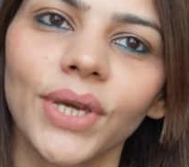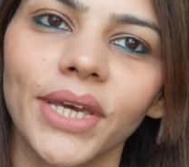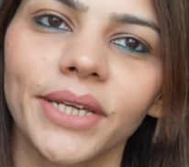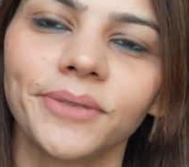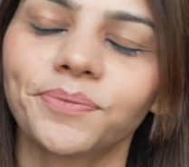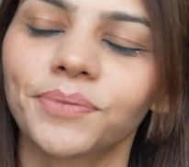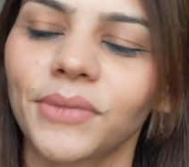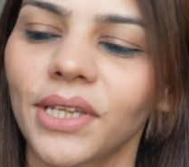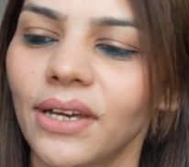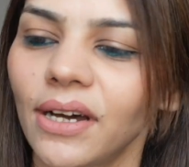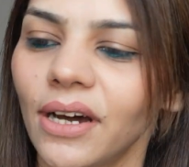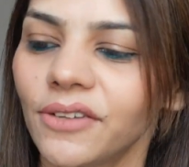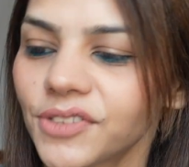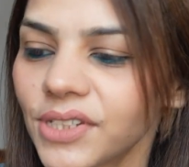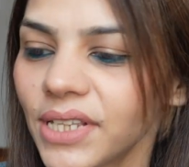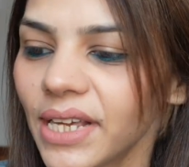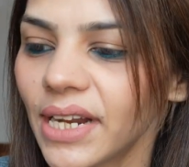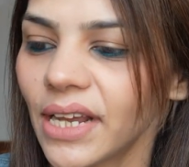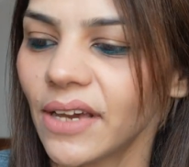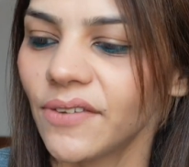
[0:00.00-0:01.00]
okay,
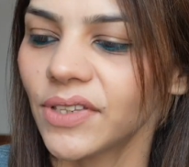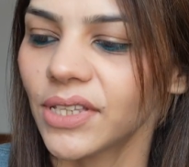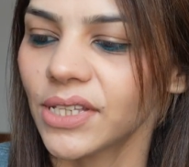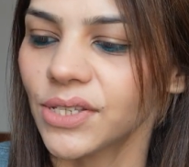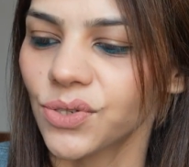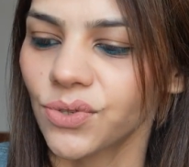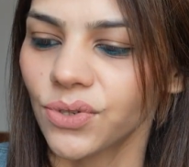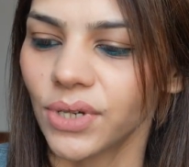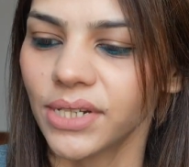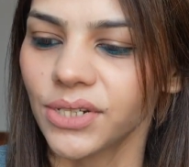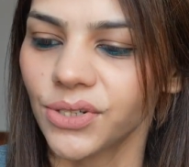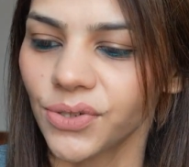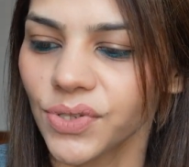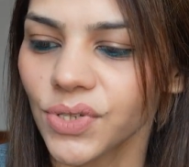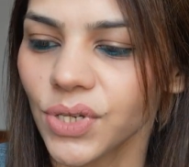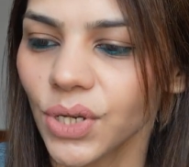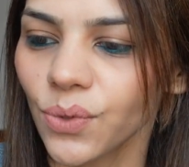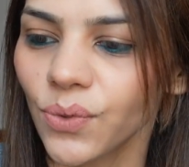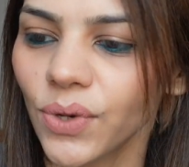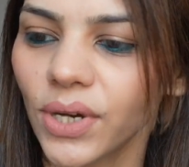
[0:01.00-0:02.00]
after that I have an
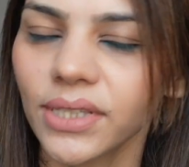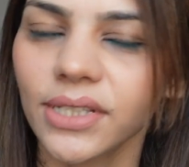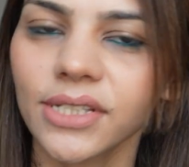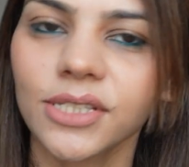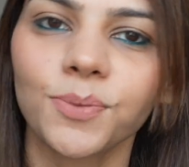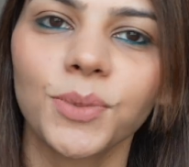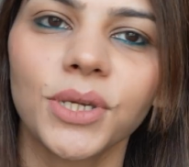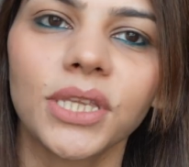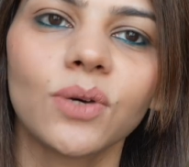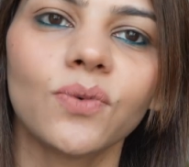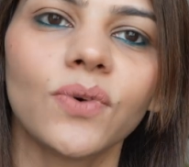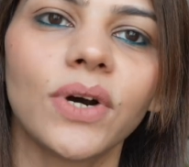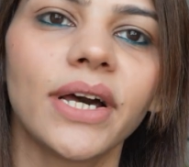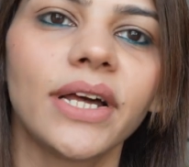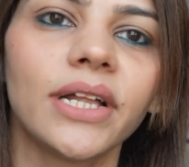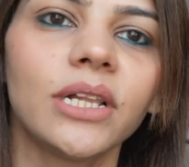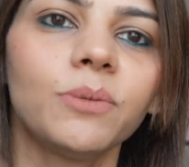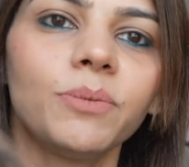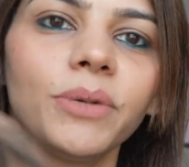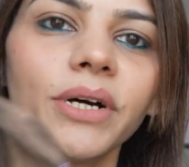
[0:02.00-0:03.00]
interesting one. It's been a
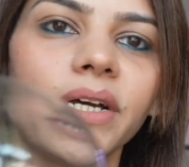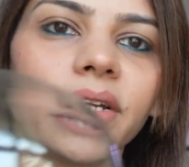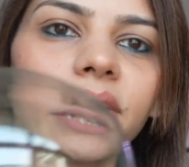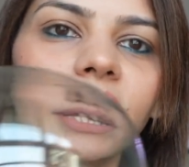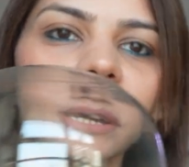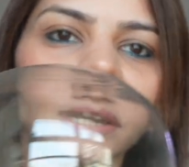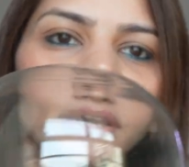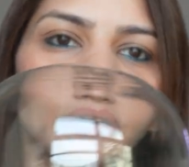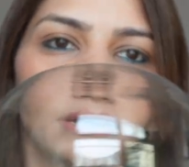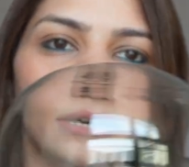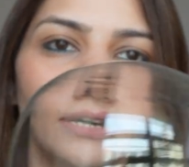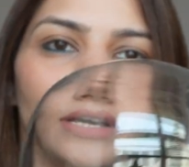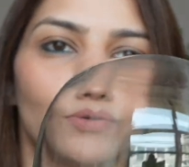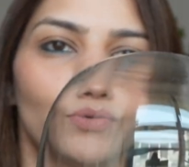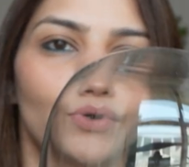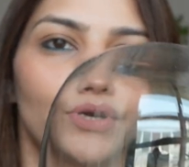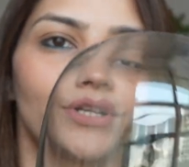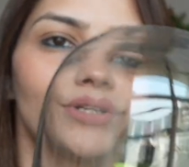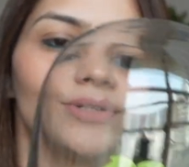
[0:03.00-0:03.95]
while, but I